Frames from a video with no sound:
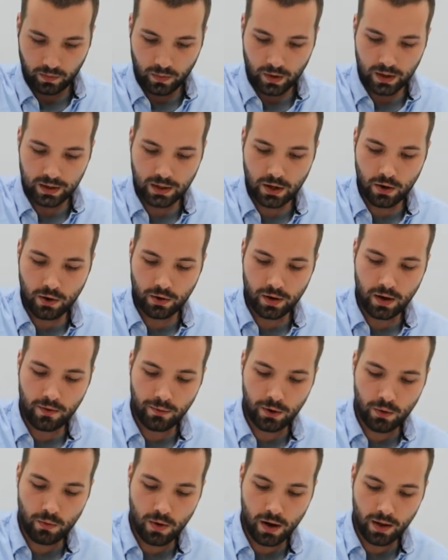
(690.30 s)
So if
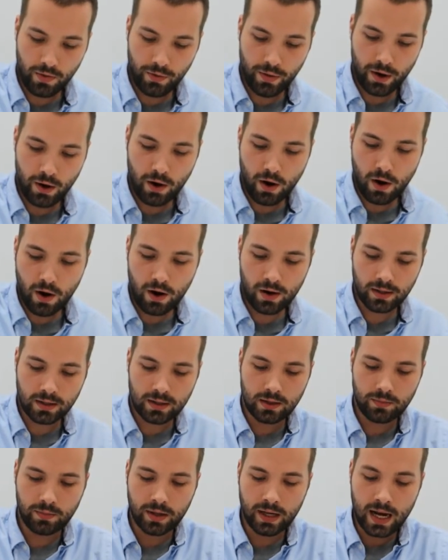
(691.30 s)
you want, there are
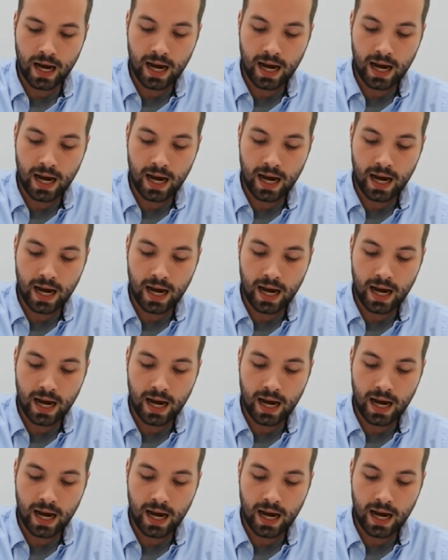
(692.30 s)
some